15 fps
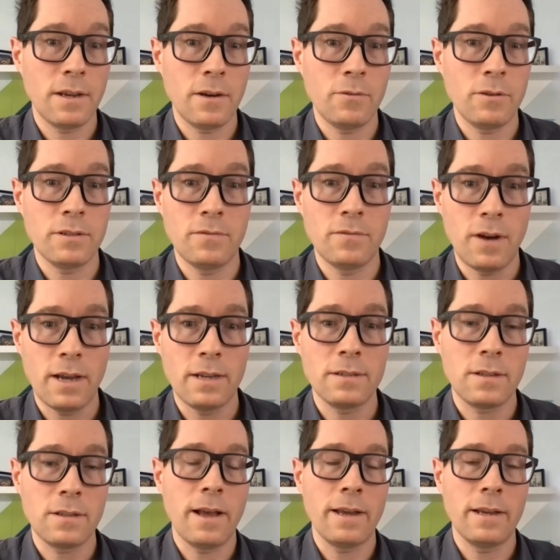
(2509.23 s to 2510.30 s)
I always advise
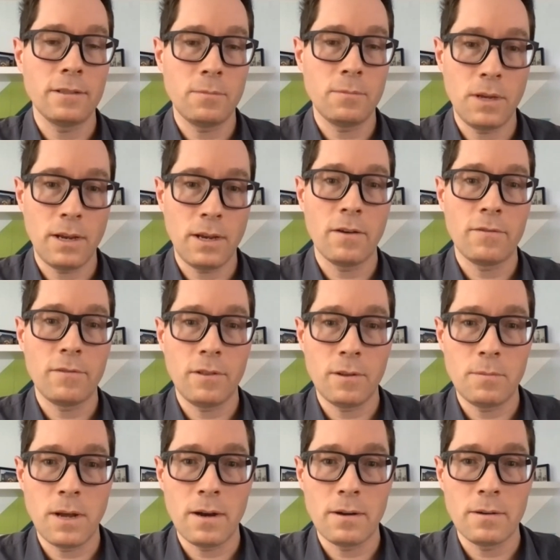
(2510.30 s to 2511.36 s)
clients be careful
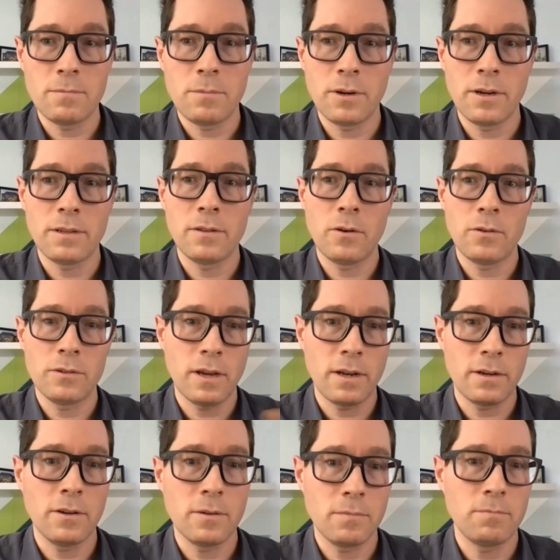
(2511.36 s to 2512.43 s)
about putting those on
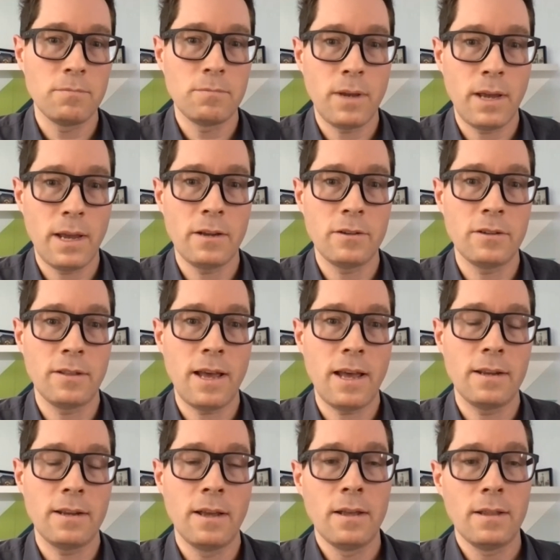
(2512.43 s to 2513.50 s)
your page, and
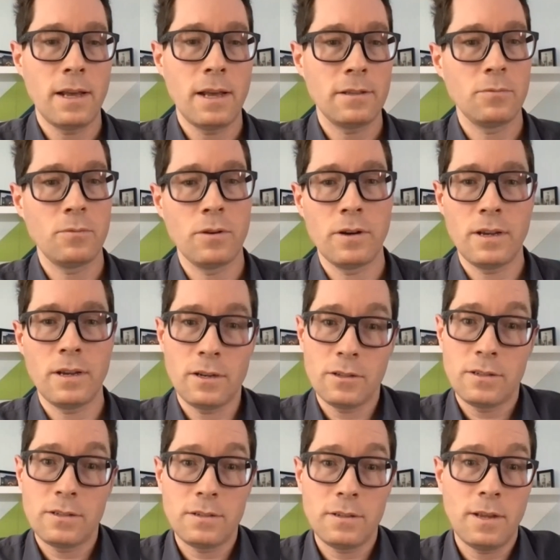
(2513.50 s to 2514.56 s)
that that's where it
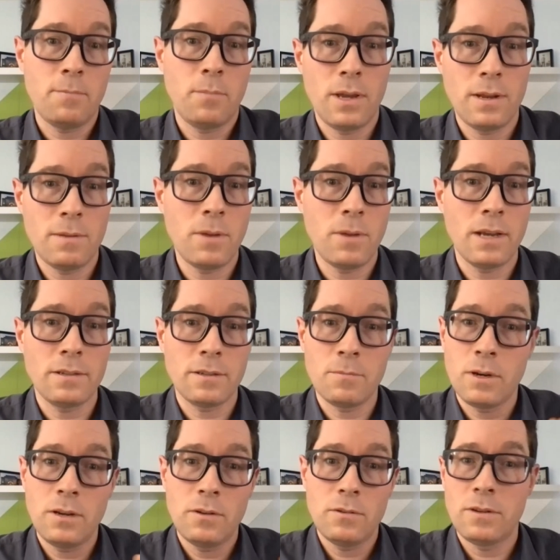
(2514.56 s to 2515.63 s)
could slip in by
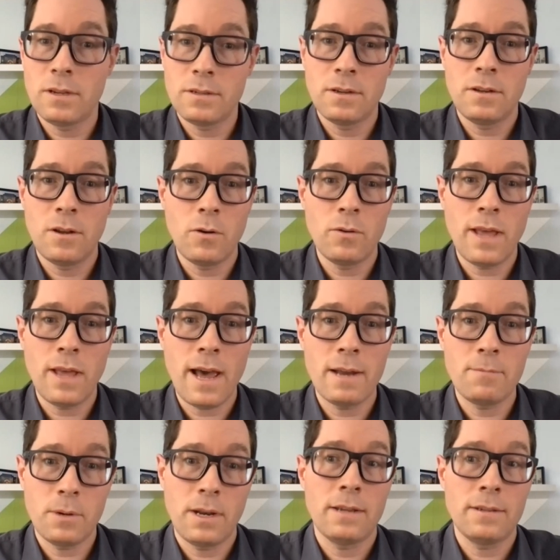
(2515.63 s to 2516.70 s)
somebody who doesn't know
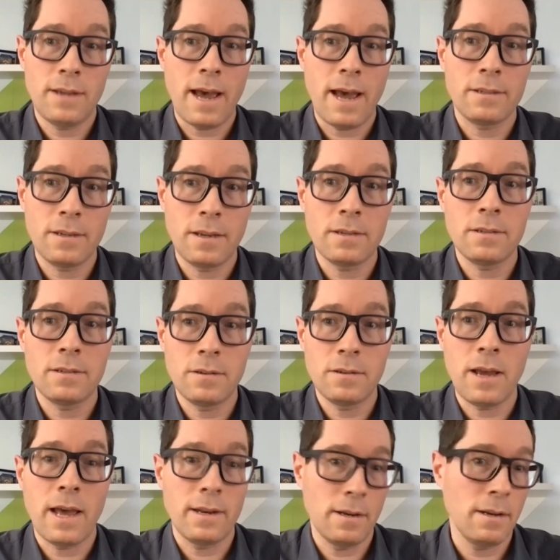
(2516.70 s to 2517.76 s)
that but has access to
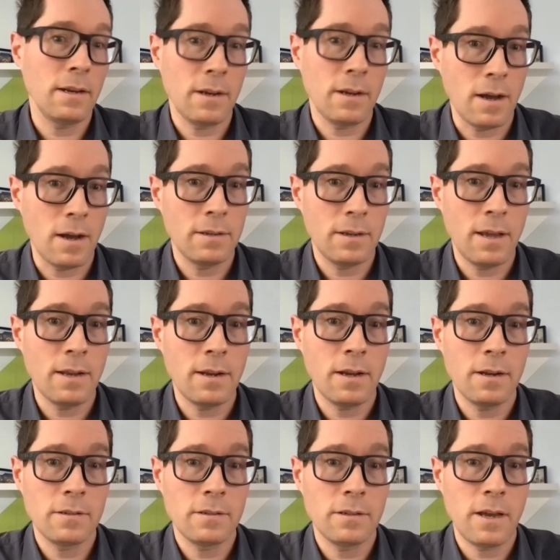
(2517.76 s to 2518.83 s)
editing content
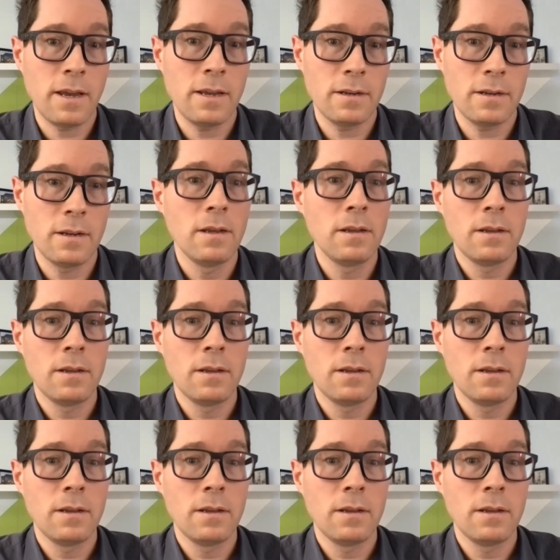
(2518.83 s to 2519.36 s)
on a site